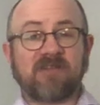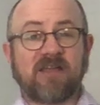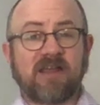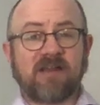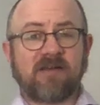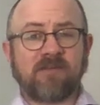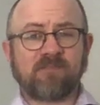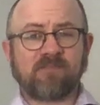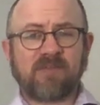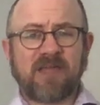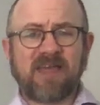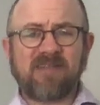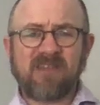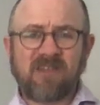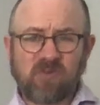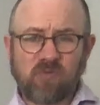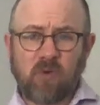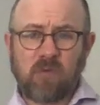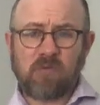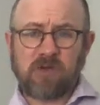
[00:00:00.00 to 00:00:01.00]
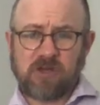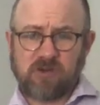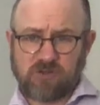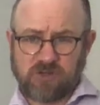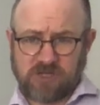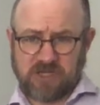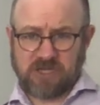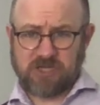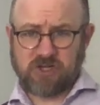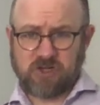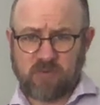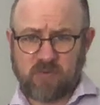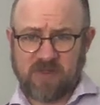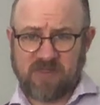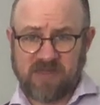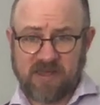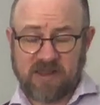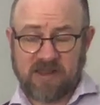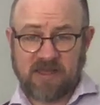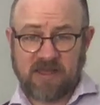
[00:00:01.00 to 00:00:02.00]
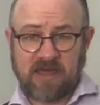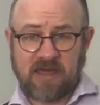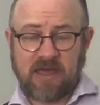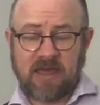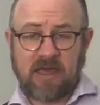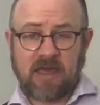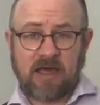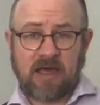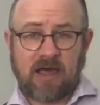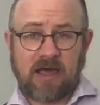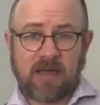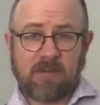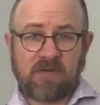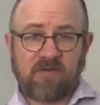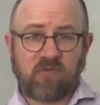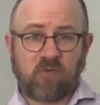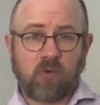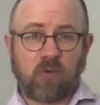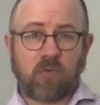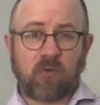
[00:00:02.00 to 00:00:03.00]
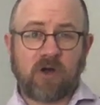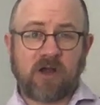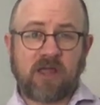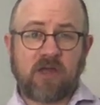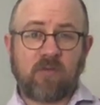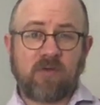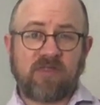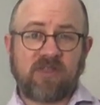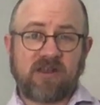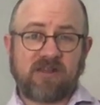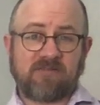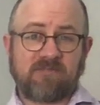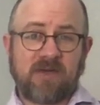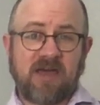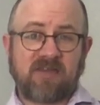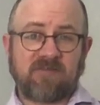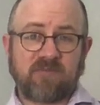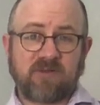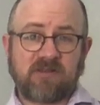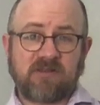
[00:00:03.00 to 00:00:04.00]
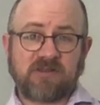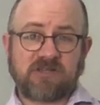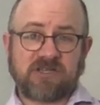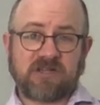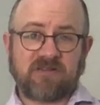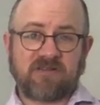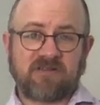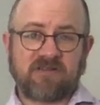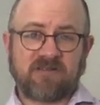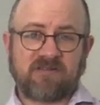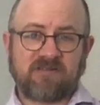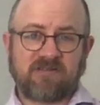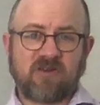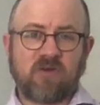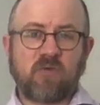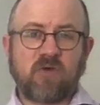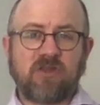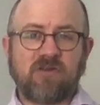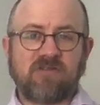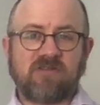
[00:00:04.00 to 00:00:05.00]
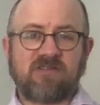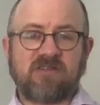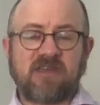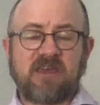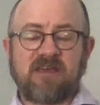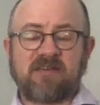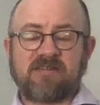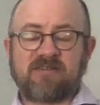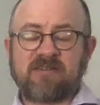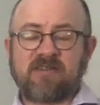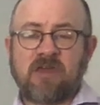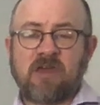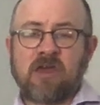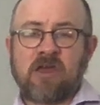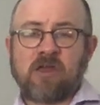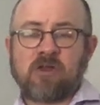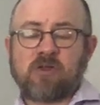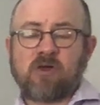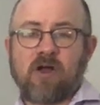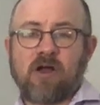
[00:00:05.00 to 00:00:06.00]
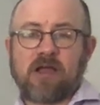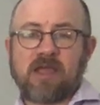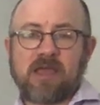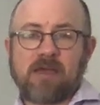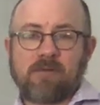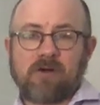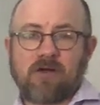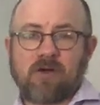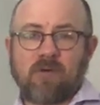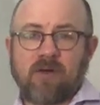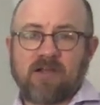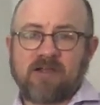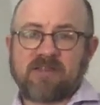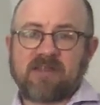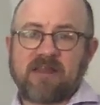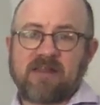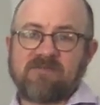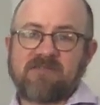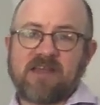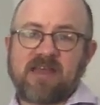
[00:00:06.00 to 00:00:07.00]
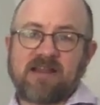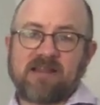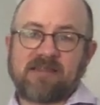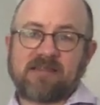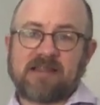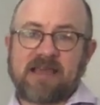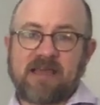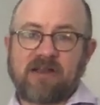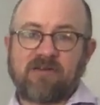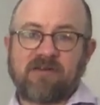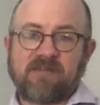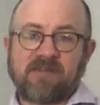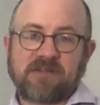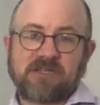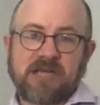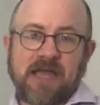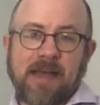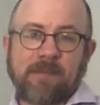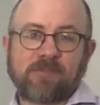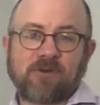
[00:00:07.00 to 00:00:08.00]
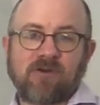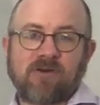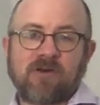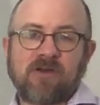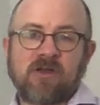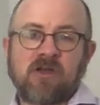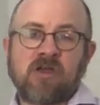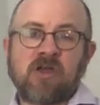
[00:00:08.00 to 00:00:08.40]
data. And that's what we usually do with it if we're working with it as mathematicians. So when you see us talking about qualitative data later in the chapter,